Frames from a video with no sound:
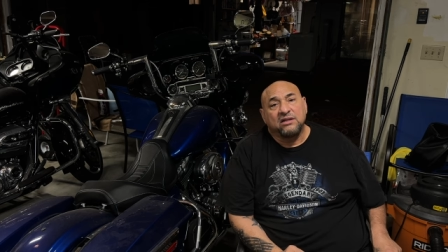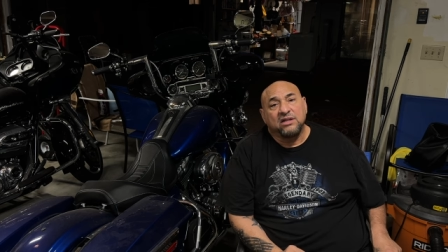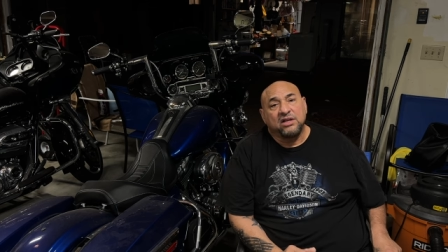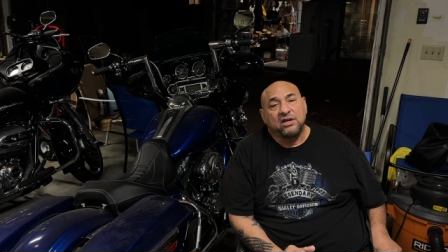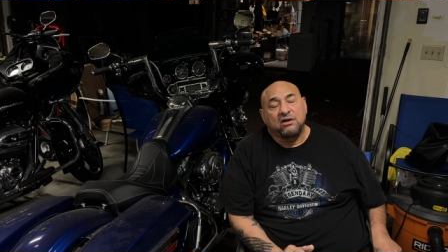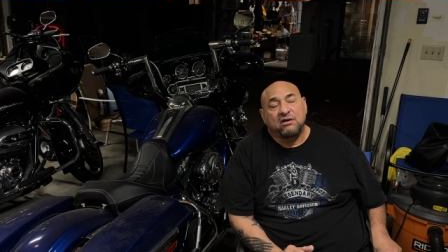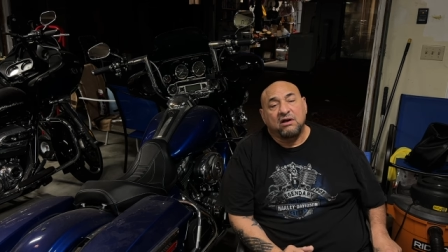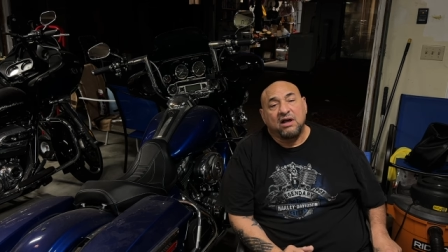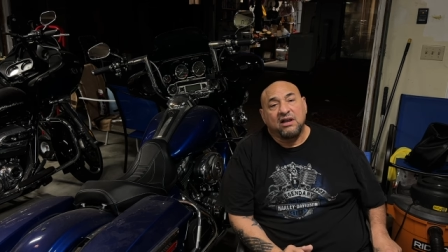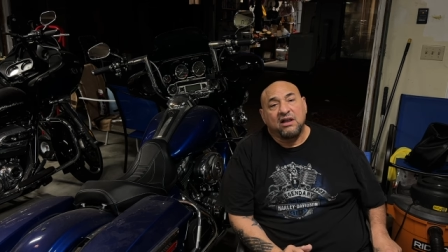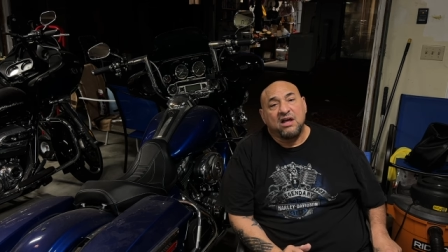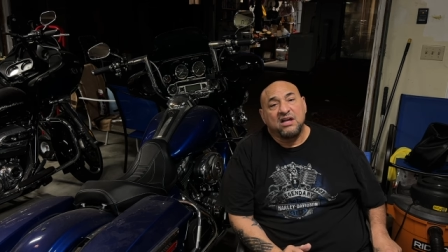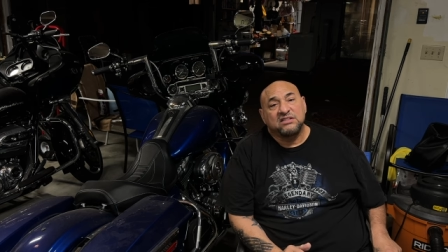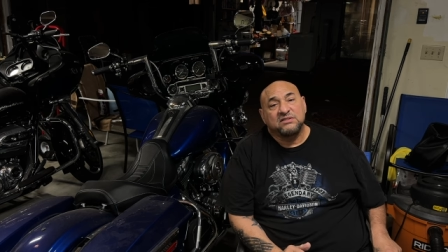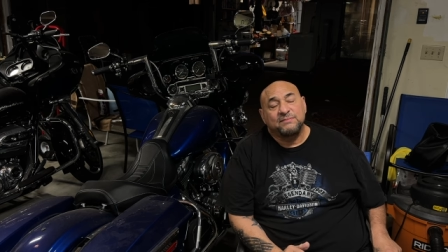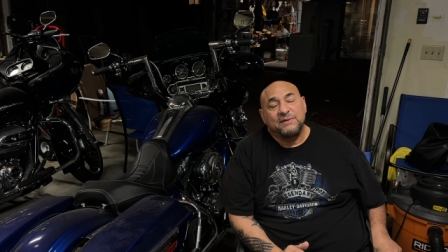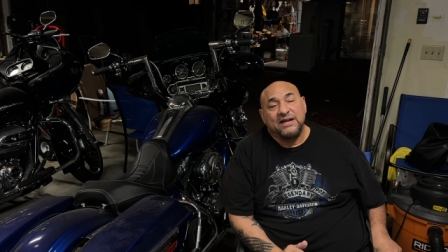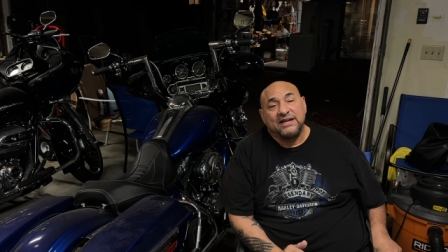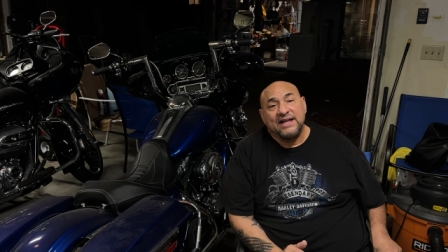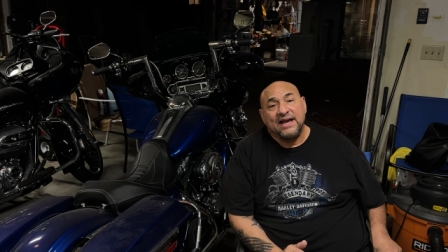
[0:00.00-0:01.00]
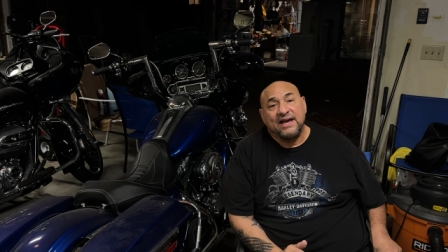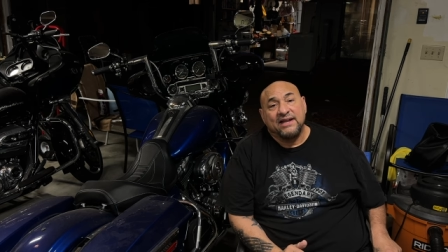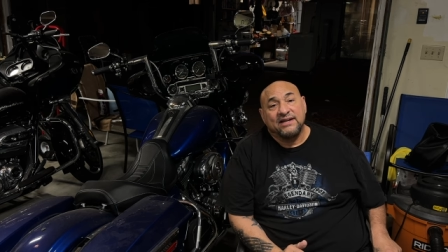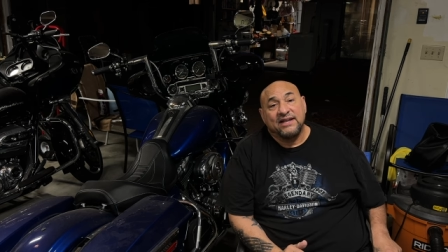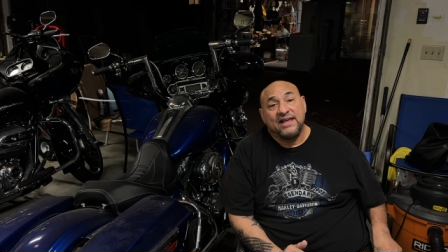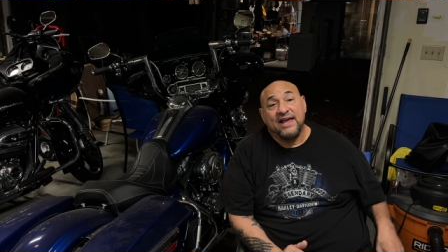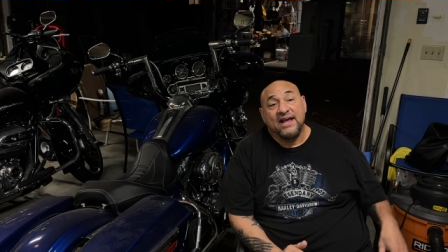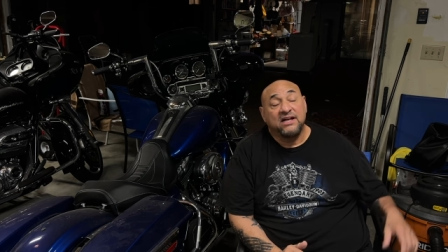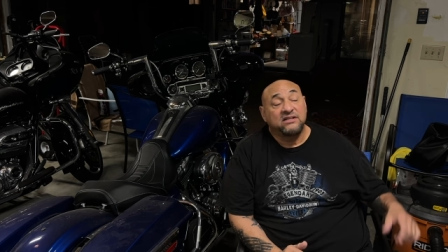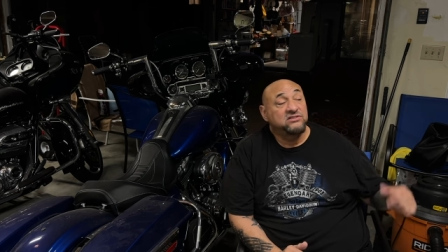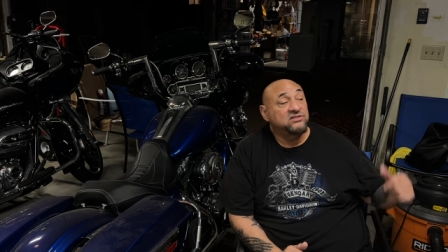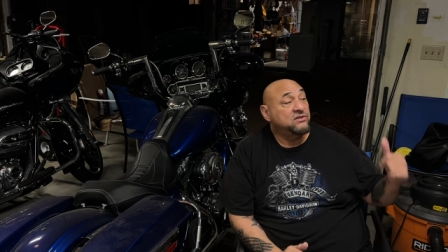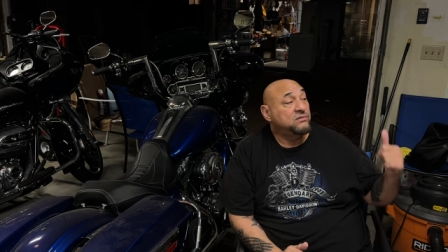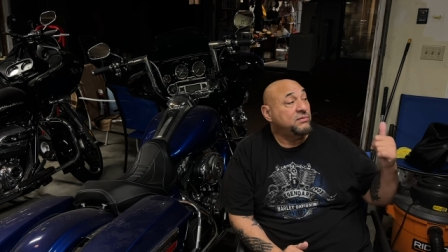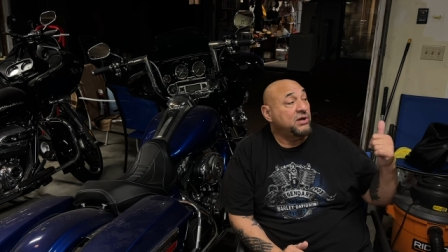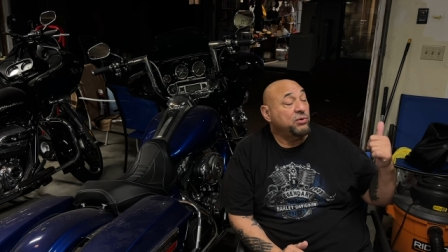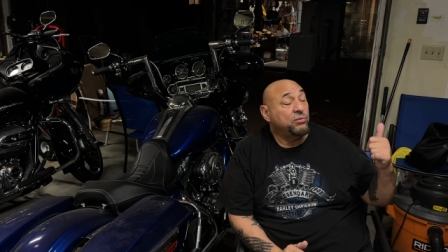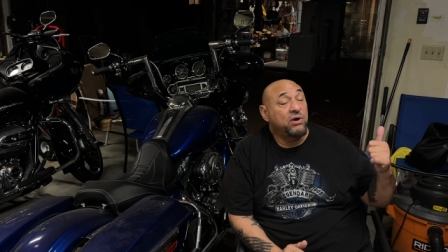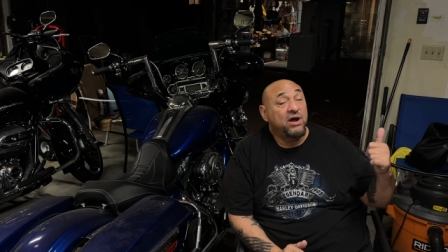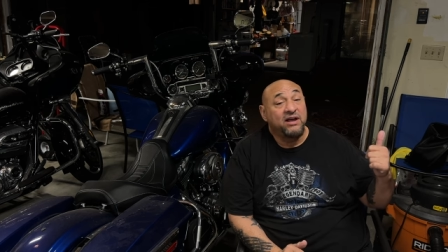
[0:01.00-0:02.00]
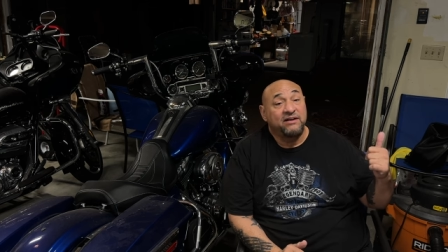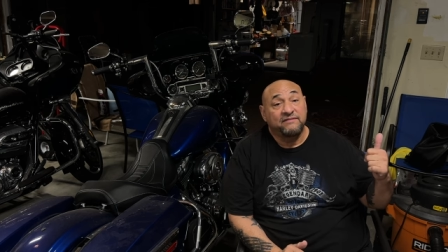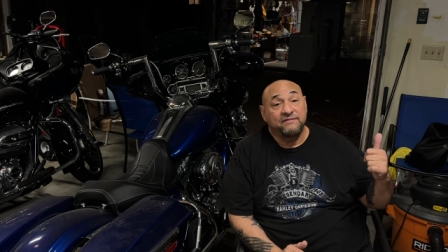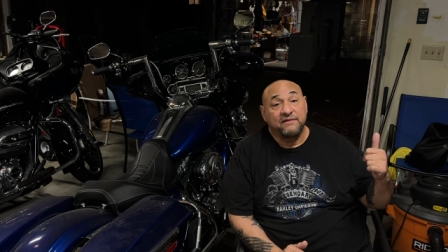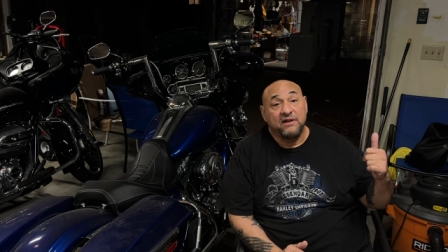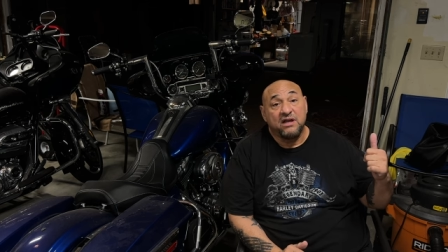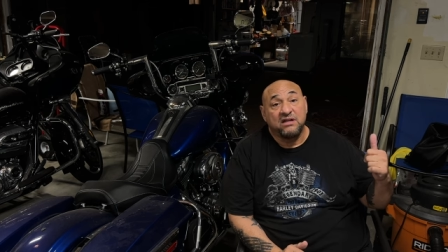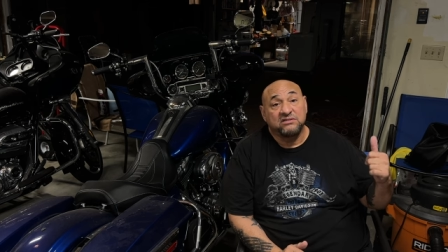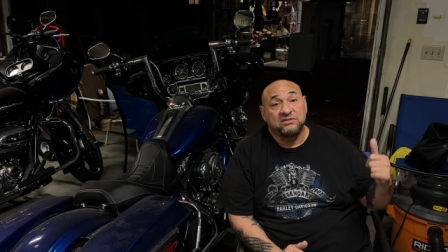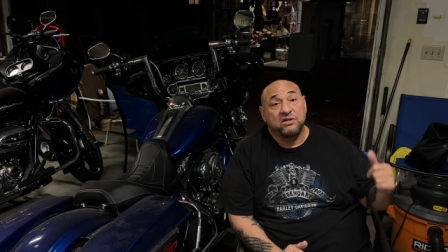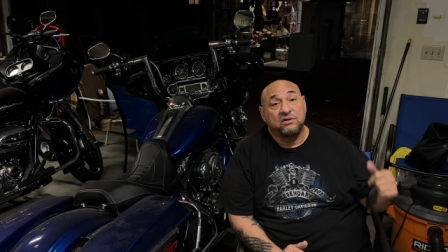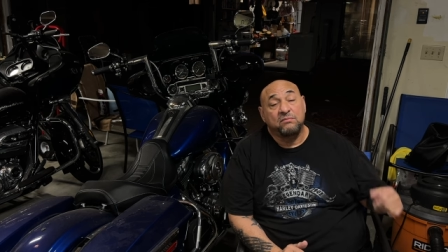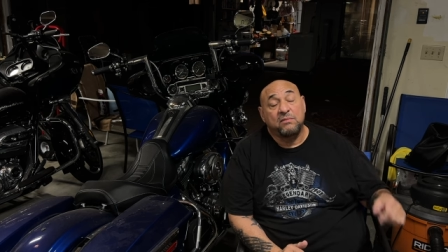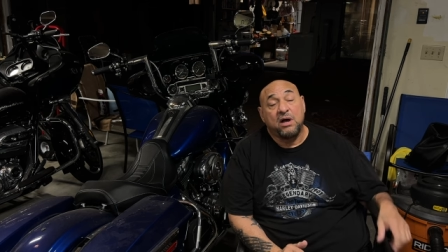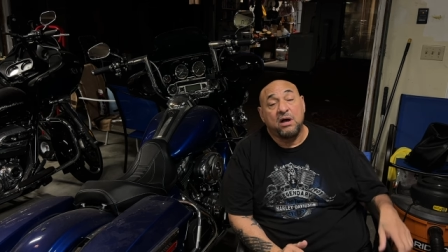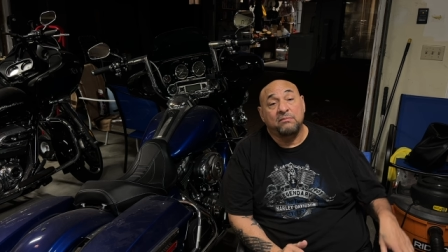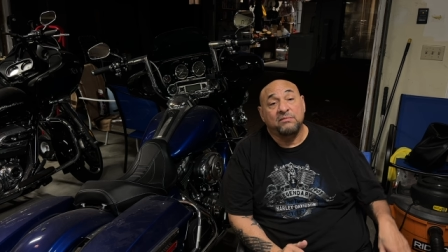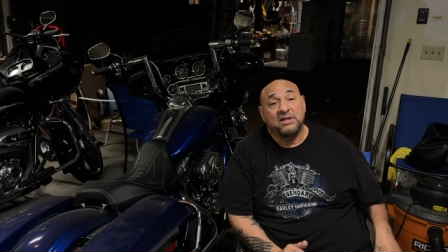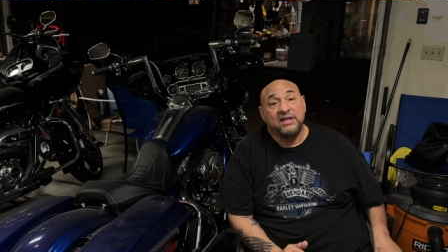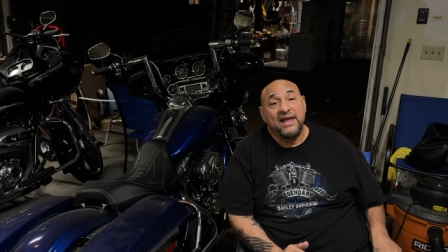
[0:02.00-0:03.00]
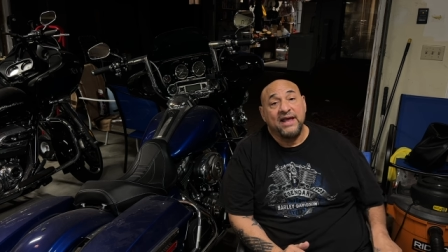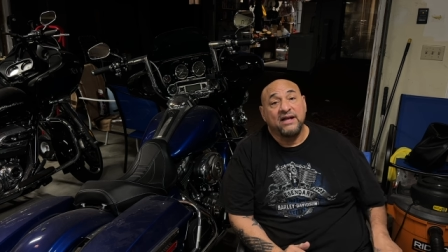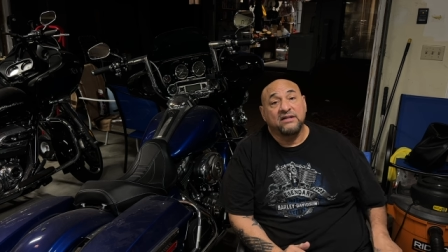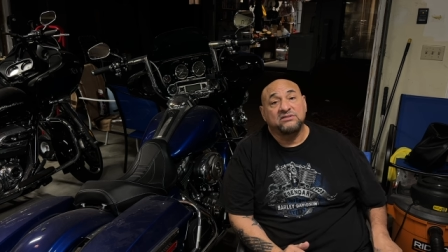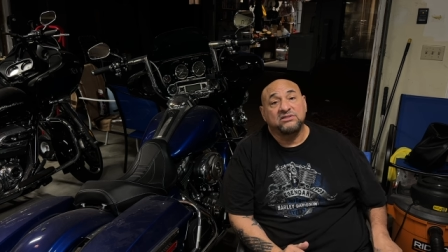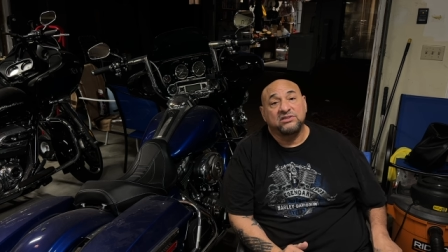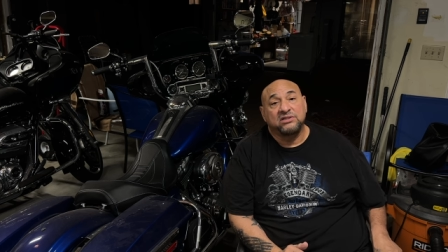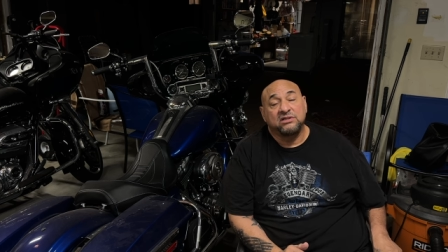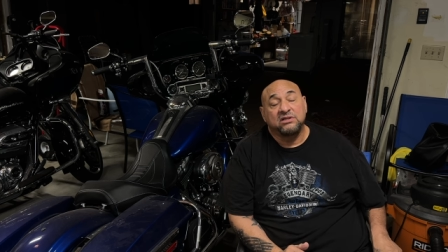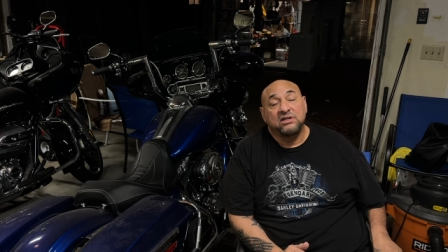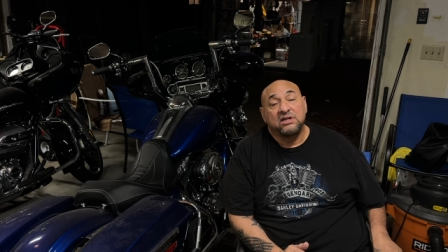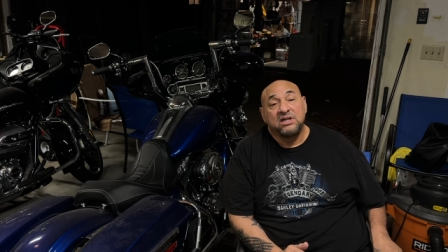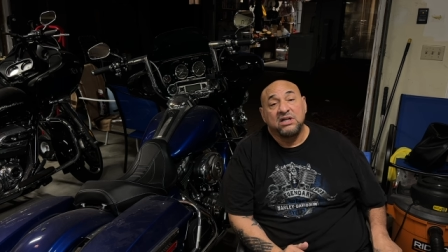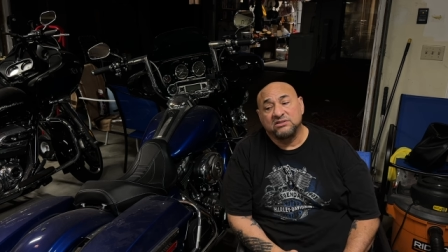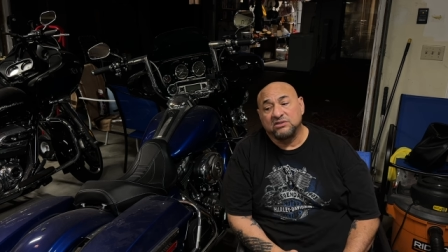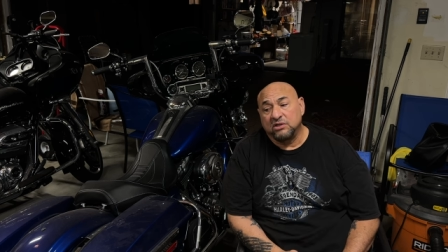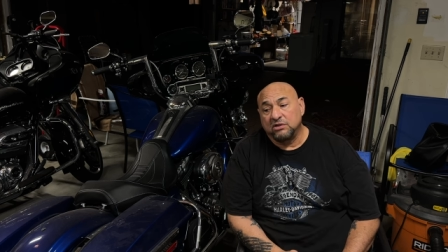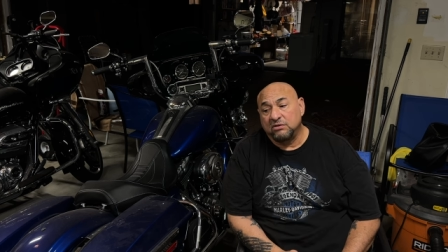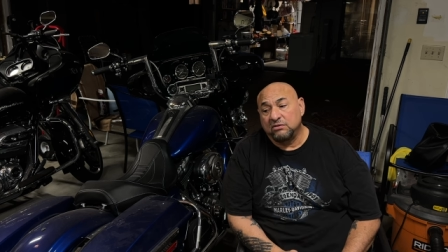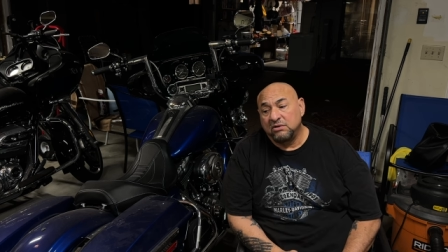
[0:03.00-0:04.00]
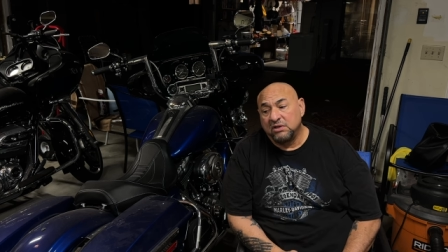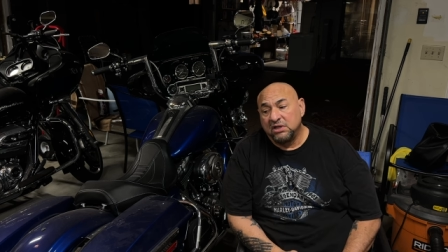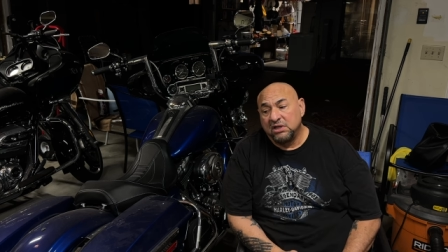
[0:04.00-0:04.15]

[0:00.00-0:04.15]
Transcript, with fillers: You know, I lost my dad to cancer. My wife lost her mom to cancer. So